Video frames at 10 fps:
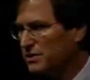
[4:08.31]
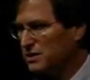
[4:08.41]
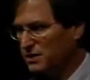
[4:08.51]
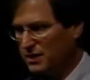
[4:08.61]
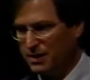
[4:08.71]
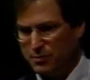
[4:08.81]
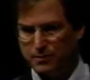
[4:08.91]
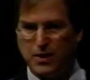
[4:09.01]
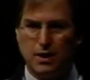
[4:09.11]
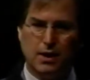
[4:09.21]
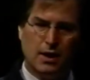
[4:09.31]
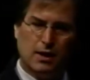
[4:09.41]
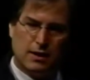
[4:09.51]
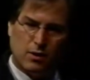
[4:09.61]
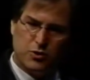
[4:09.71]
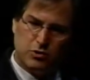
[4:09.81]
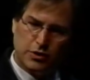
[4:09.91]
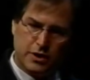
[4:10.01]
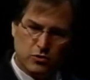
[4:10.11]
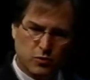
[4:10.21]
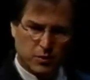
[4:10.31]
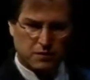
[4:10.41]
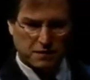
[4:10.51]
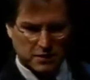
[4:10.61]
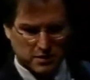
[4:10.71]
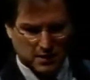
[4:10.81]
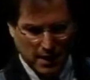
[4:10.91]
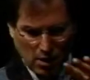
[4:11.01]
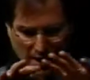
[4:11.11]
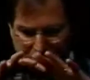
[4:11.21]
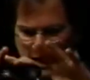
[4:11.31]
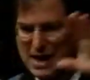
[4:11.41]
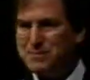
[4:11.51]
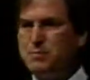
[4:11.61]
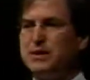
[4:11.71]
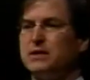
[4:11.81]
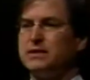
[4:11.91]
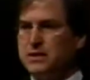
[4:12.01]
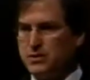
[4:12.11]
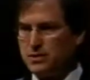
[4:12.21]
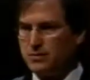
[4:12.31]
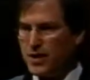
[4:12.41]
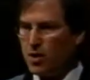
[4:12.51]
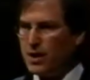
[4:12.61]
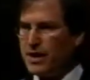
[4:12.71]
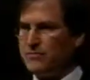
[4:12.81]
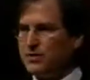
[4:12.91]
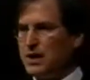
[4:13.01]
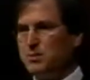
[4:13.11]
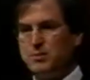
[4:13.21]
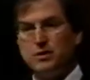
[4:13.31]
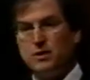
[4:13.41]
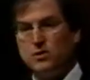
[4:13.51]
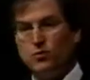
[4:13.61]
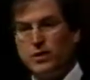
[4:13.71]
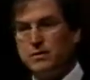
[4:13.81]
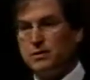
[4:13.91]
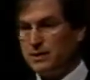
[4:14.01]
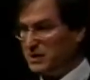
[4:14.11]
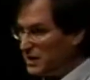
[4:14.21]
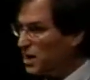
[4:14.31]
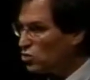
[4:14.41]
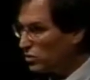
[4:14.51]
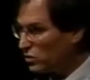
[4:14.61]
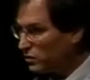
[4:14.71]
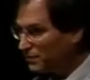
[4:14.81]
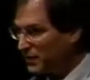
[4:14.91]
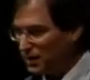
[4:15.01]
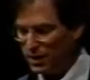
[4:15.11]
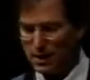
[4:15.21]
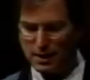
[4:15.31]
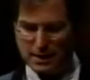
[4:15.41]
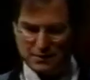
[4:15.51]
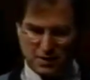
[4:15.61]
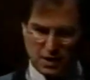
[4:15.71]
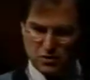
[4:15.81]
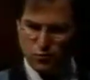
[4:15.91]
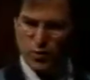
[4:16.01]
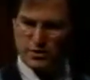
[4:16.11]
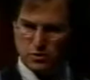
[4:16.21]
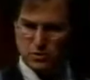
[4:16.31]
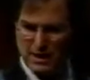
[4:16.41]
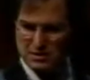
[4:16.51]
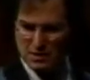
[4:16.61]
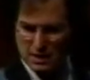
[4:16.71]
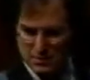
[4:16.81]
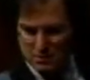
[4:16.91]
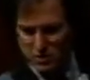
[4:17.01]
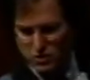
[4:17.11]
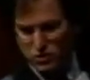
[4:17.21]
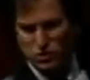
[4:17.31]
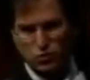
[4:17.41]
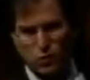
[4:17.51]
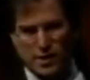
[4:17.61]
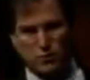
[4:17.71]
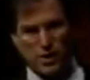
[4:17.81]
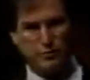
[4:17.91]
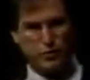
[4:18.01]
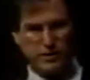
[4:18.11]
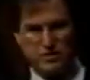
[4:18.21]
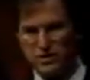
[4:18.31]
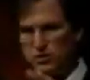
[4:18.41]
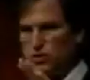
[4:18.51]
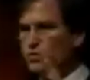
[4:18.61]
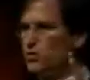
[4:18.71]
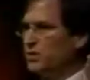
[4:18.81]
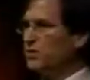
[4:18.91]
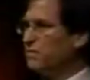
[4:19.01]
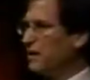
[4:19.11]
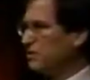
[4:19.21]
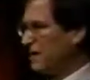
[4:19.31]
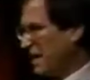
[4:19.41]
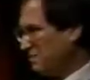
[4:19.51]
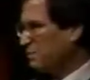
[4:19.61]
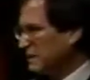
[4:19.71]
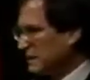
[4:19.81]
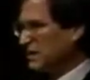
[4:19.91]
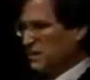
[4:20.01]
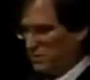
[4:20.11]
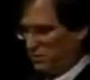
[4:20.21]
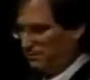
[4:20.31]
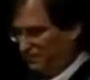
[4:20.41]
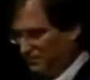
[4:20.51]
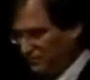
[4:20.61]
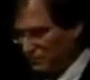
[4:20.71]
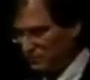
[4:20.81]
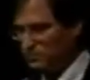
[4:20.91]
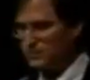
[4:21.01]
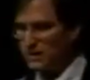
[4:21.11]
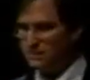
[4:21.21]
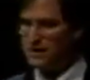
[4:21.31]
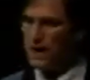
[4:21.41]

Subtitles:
as an example. Now, when you look at user interfaces, they all have capabilities. They all have capabilities with limitations. In the case of Windows, let's say that this square represents its user interface capabilities. If